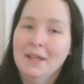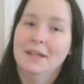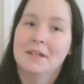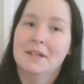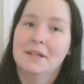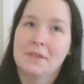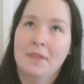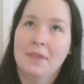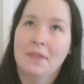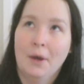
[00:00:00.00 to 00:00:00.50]

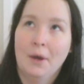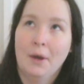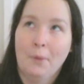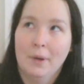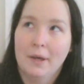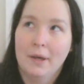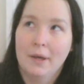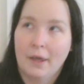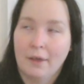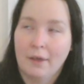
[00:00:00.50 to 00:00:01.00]
and now
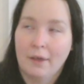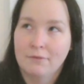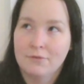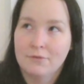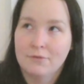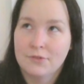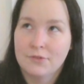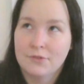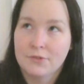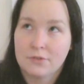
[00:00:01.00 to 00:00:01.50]
I have
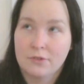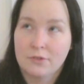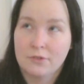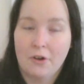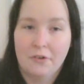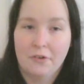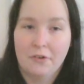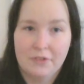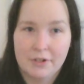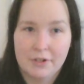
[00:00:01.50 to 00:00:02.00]

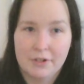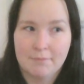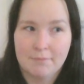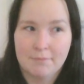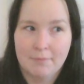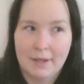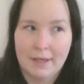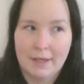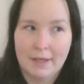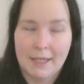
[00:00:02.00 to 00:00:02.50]
started
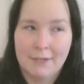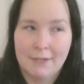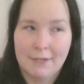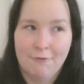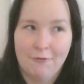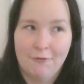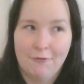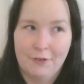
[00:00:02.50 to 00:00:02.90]
my